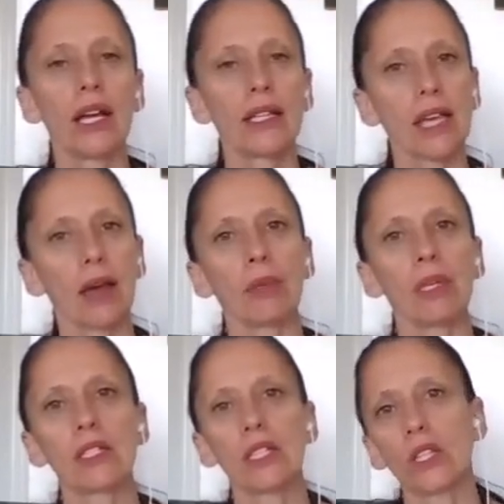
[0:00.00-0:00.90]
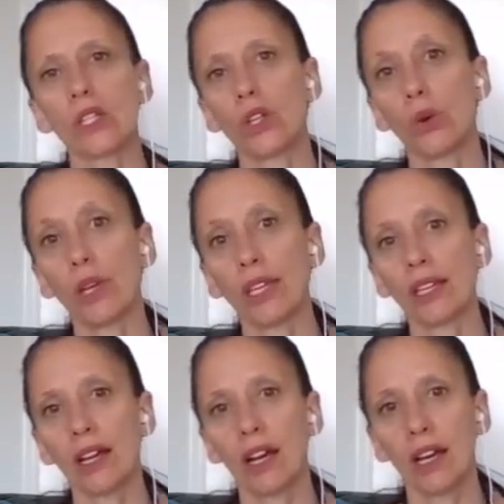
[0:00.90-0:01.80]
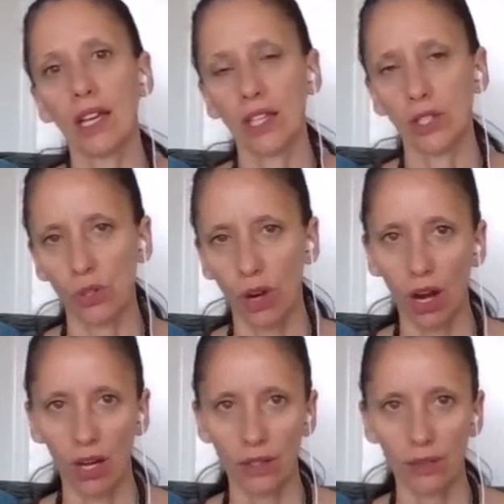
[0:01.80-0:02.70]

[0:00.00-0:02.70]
tapping into the knowing in your heart.